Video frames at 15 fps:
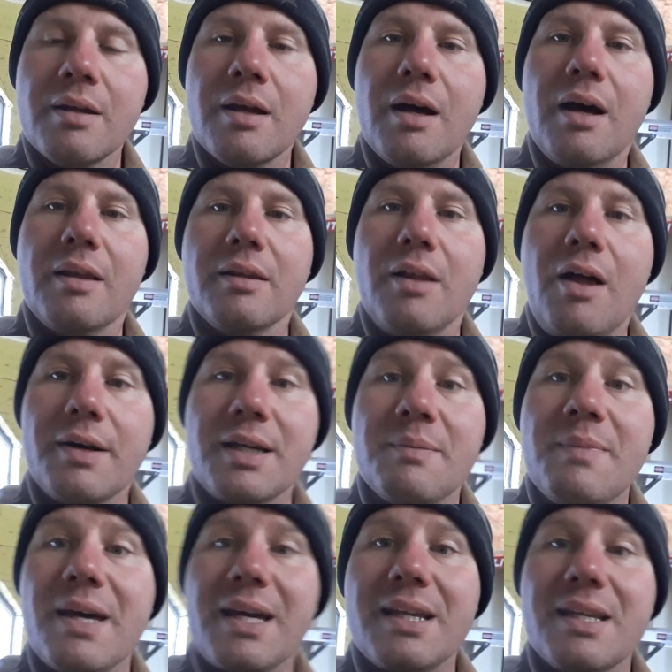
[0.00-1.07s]
The locking
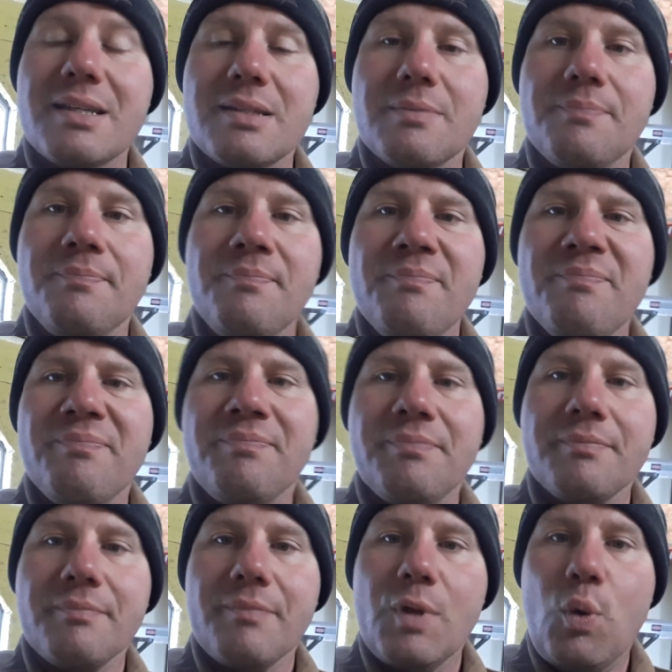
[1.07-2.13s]
mechanism
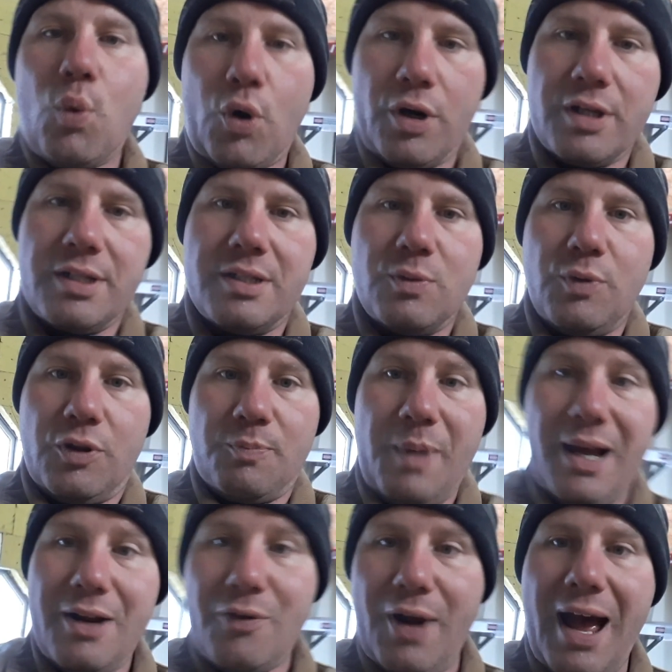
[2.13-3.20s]
works
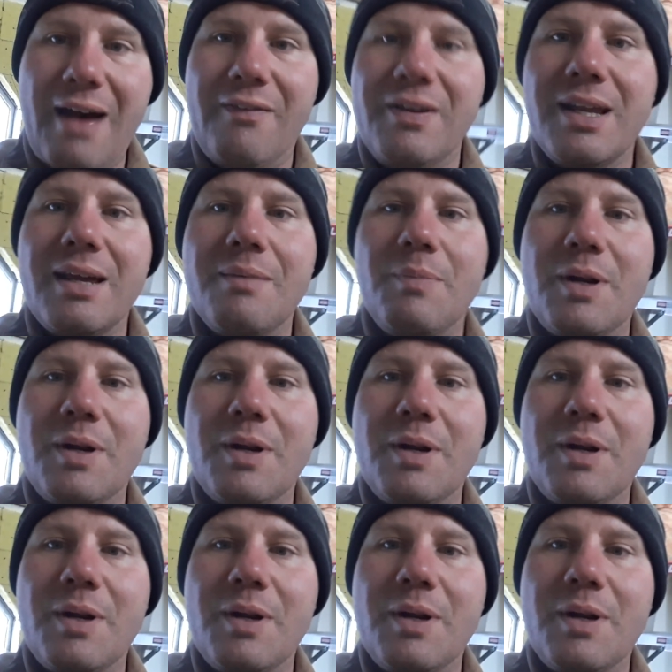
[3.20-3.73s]
by gravity,